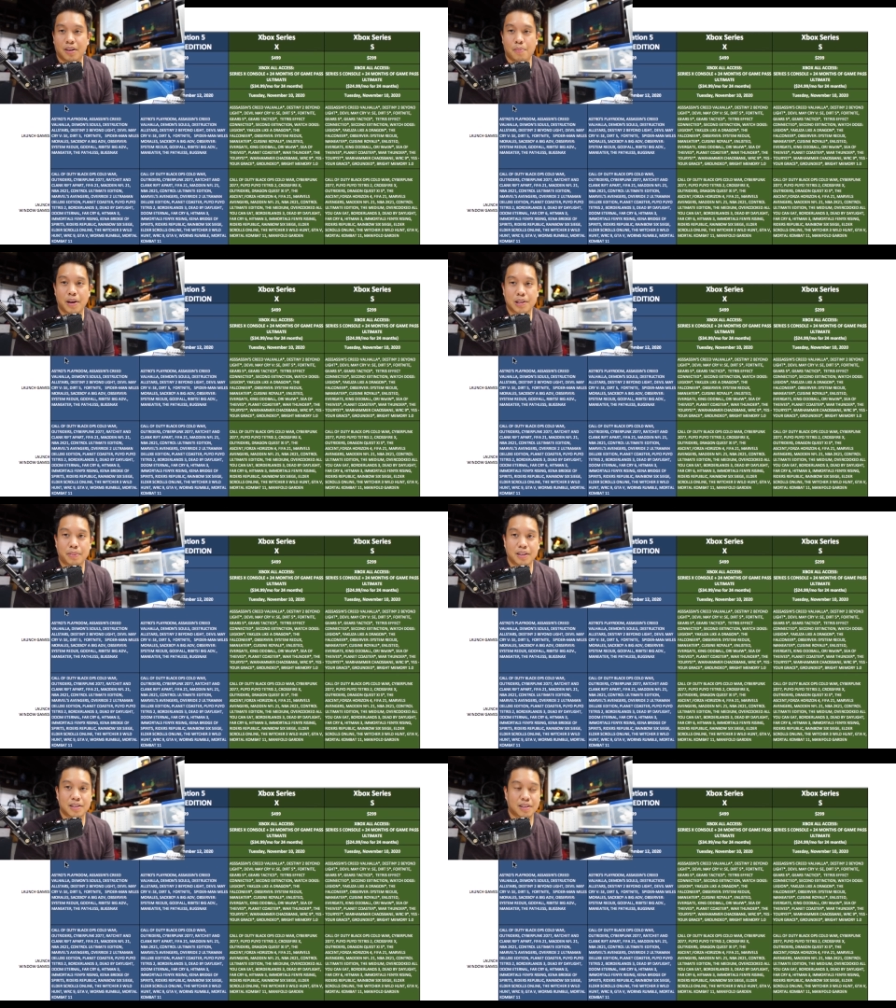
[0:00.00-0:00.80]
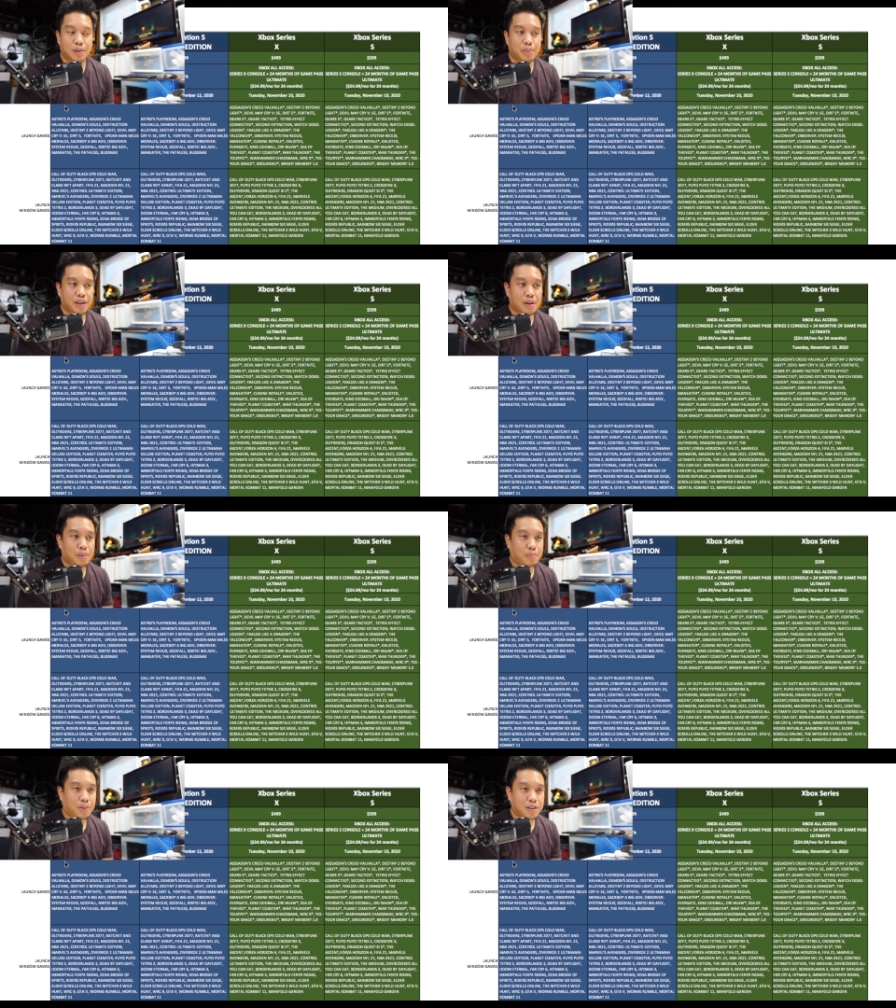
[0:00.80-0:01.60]
I know Best Buy just opened
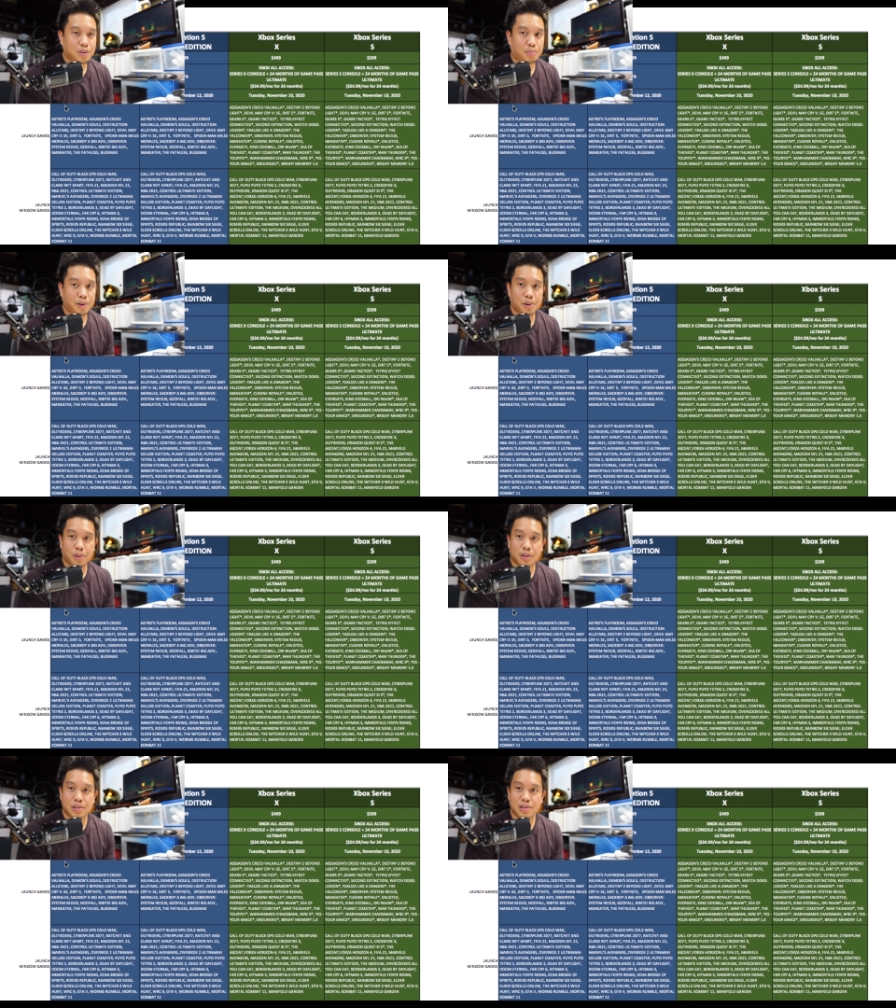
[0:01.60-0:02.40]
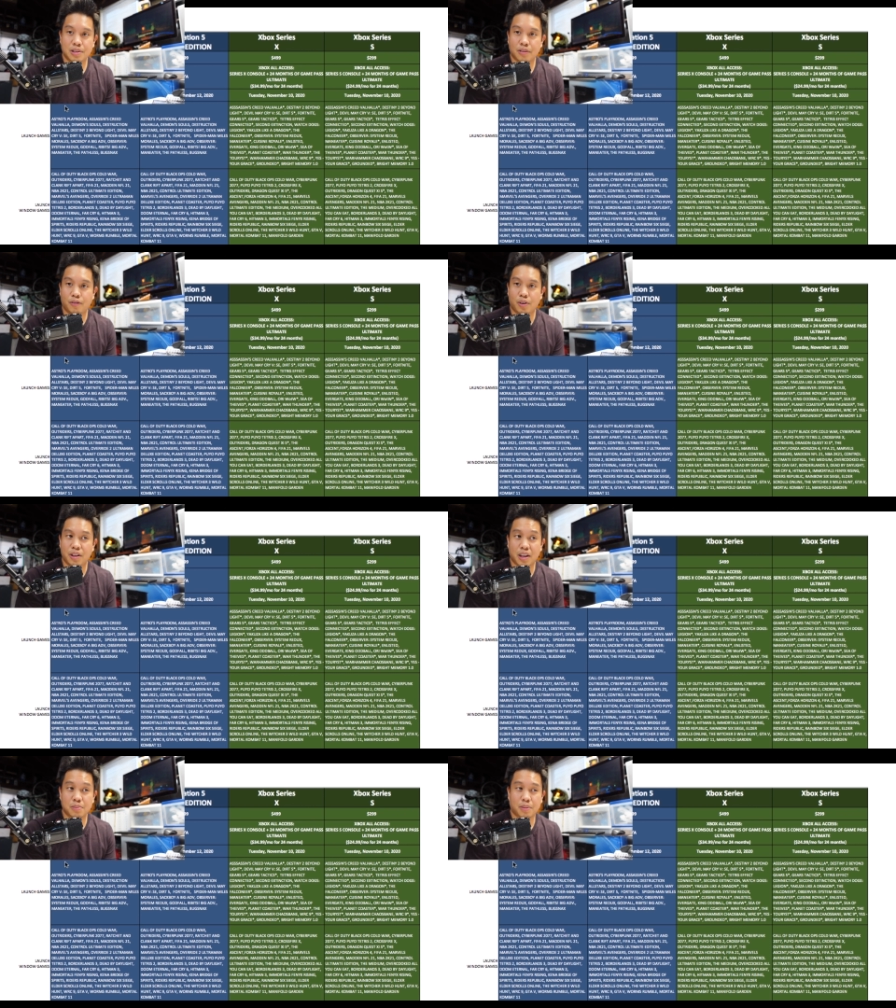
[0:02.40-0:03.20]
up a bunch of pre-orders
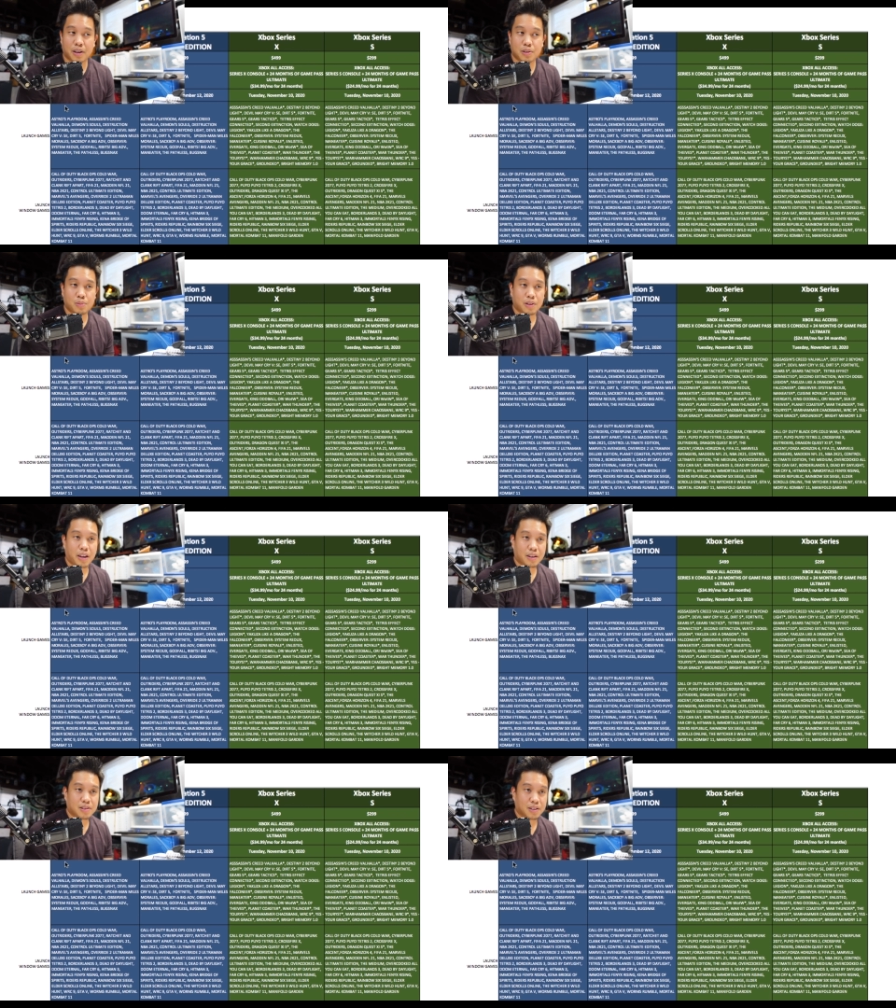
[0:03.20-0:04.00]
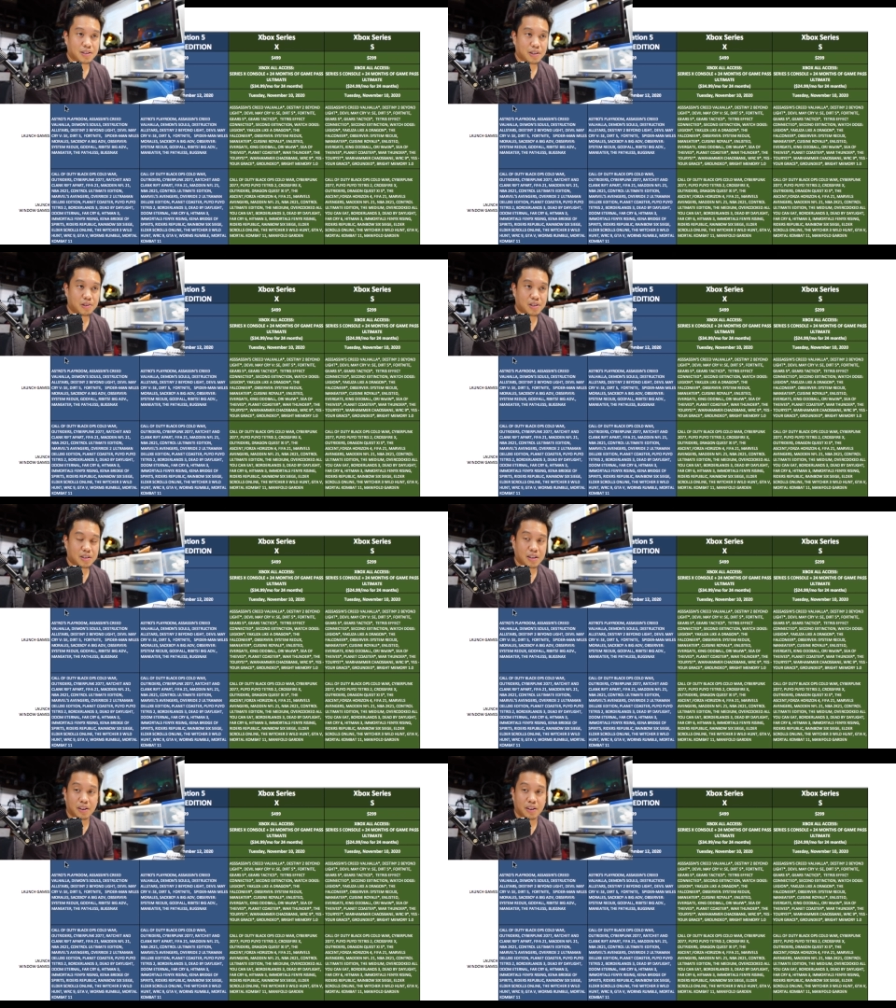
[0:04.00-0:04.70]
for the Xbox One X and the Series X,